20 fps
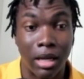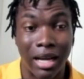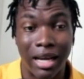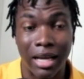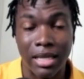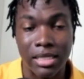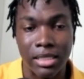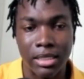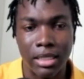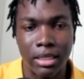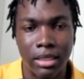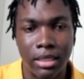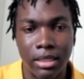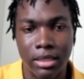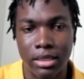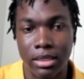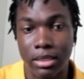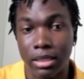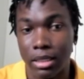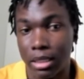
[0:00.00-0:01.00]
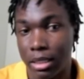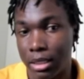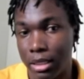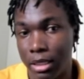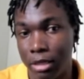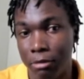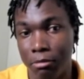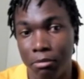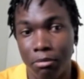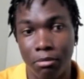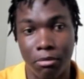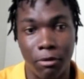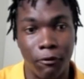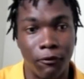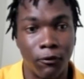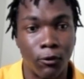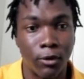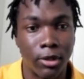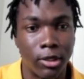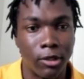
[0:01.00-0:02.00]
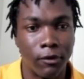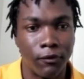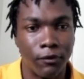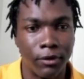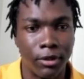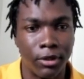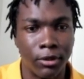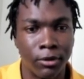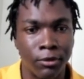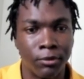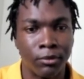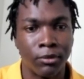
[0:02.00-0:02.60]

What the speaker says: I said this again before in the video.